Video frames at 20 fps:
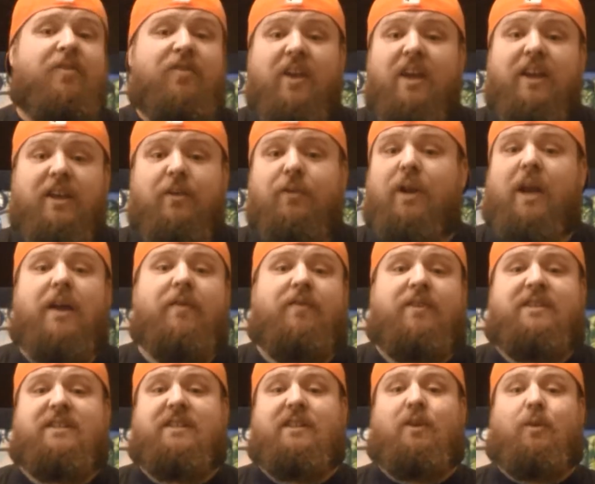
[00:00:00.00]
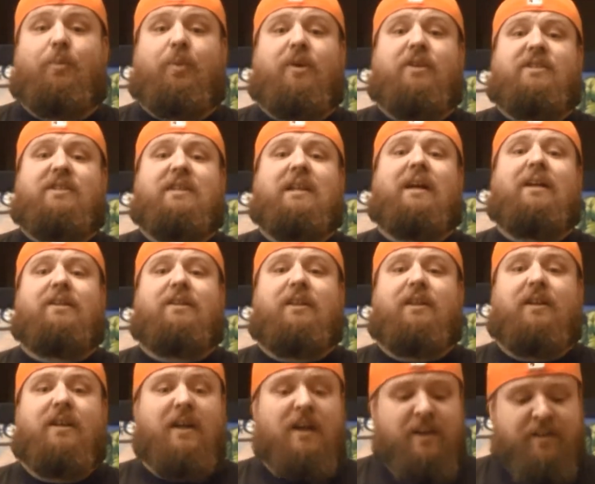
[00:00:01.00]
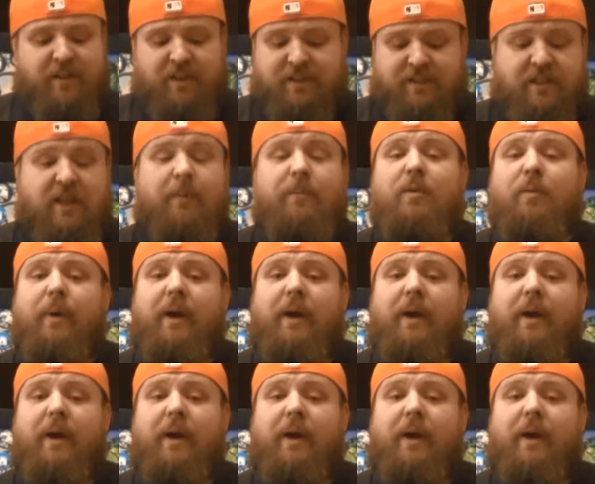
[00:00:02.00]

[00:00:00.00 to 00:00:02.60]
Thank you to every single person out there that has come to